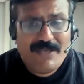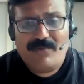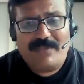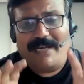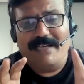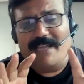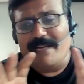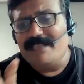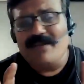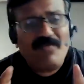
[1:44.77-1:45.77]
So that
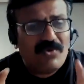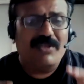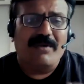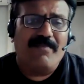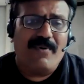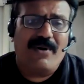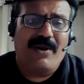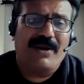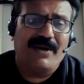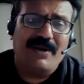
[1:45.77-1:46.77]
that is the most
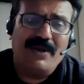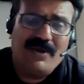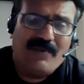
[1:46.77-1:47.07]
important.